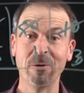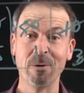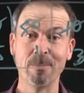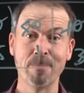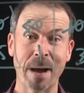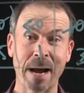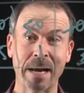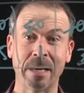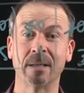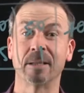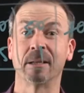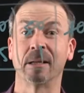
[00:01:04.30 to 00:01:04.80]

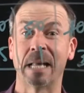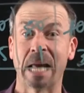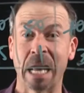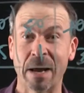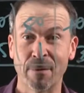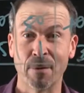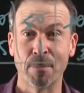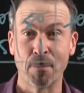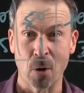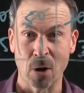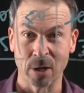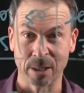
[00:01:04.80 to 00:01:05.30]
remainders I'll
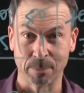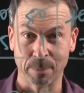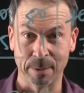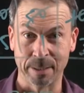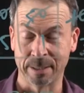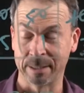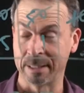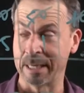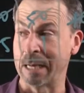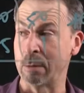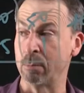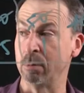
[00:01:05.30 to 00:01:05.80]
ever possibly
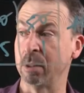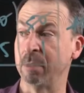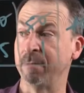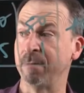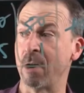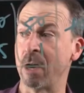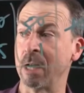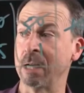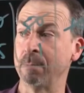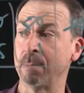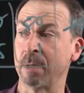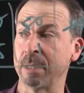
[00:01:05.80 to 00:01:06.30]
see when
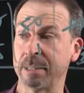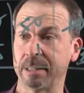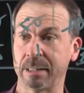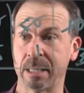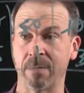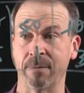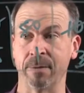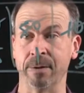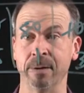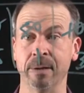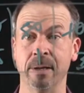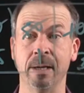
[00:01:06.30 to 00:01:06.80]
dividing by
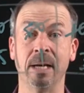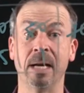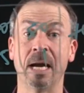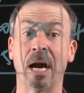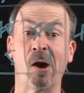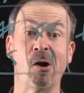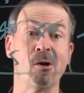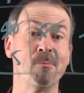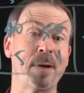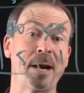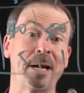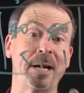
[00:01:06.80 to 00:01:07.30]
7
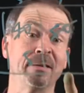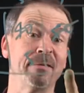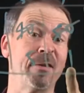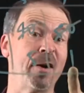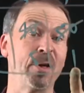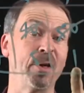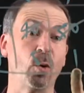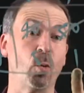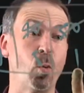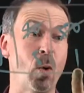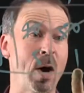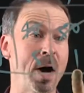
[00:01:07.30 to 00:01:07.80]
are remainders of
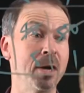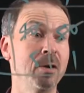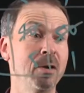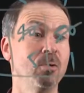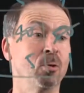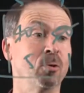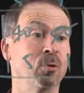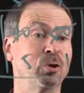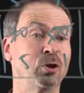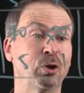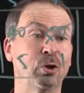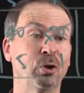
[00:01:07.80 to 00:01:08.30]
either 1
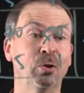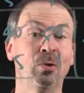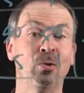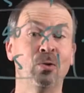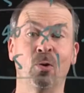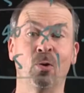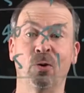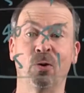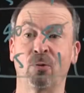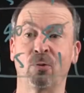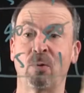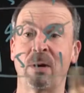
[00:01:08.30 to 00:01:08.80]
or 2
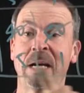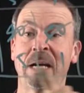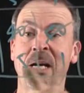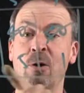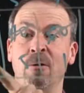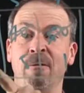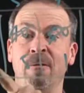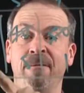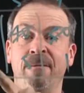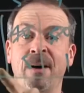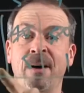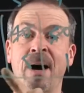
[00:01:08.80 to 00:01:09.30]
or 3
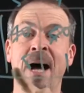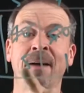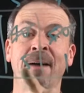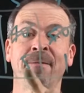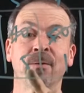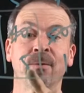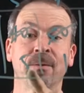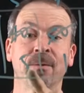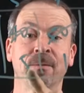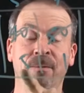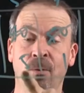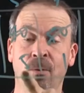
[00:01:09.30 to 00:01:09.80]
or 5,
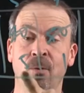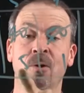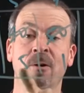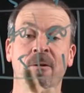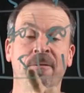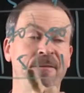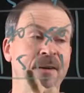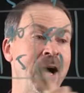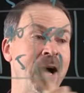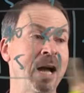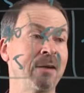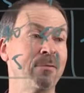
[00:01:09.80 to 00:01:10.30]
4 or
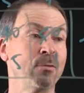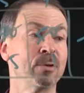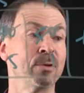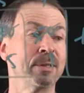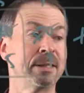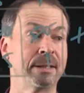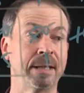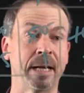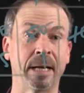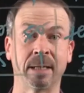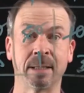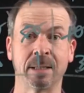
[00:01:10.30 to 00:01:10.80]
5 or
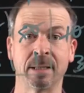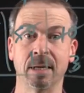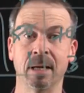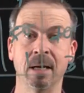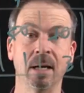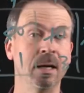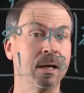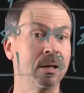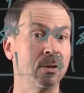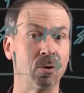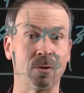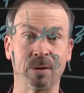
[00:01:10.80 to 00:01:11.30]
6,
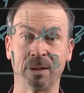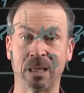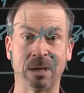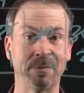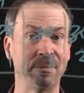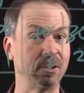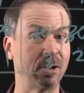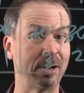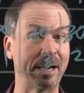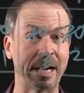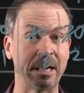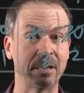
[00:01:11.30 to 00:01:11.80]
not 7,
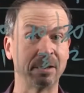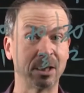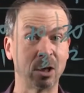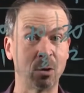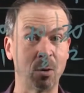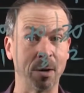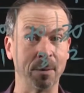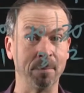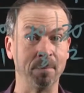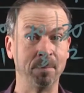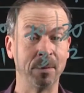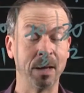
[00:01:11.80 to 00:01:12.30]
not 8, and so
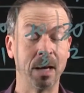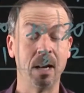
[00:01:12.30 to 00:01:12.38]
on.